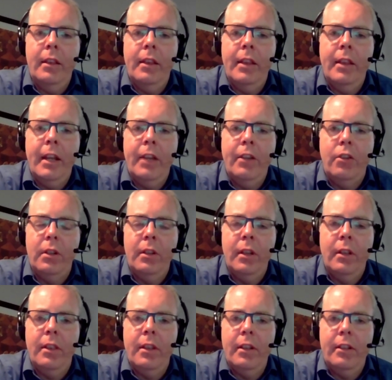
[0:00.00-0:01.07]
they,
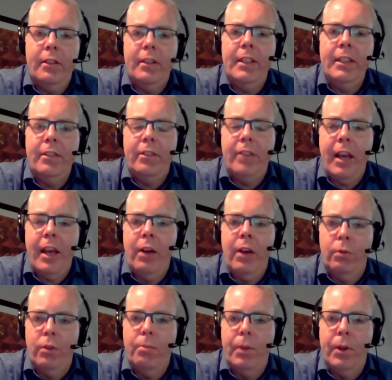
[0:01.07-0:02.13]
the, the T cell
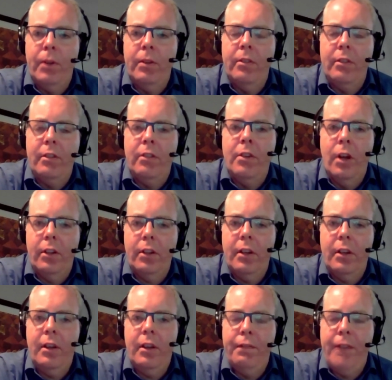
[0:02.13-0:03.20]
response is not
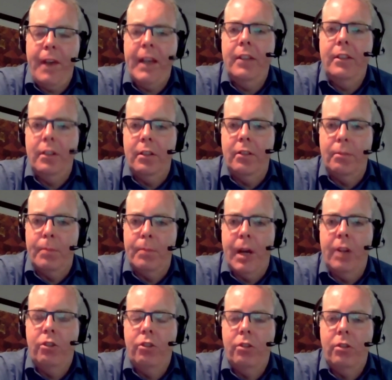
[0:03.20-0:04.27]
affected as
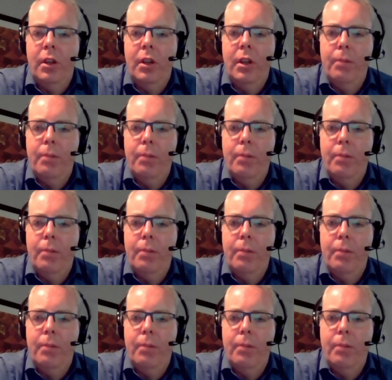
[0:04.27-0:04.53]
much